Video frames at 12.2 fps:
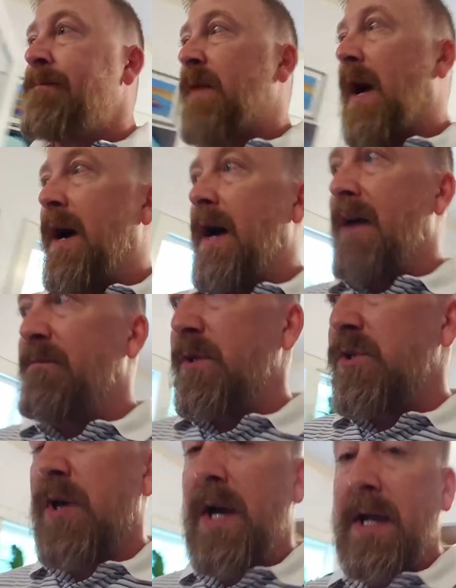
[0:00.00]
I've
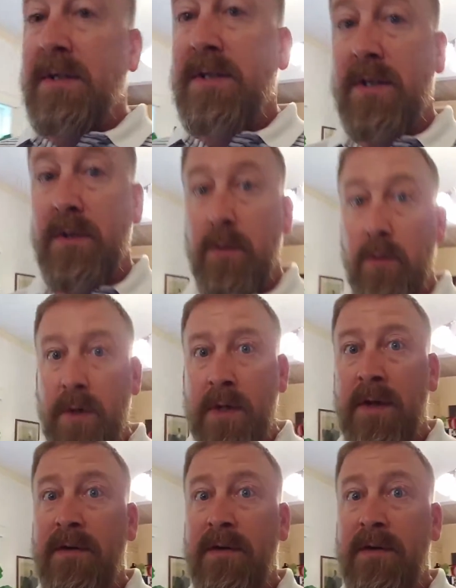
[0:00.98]
been trying to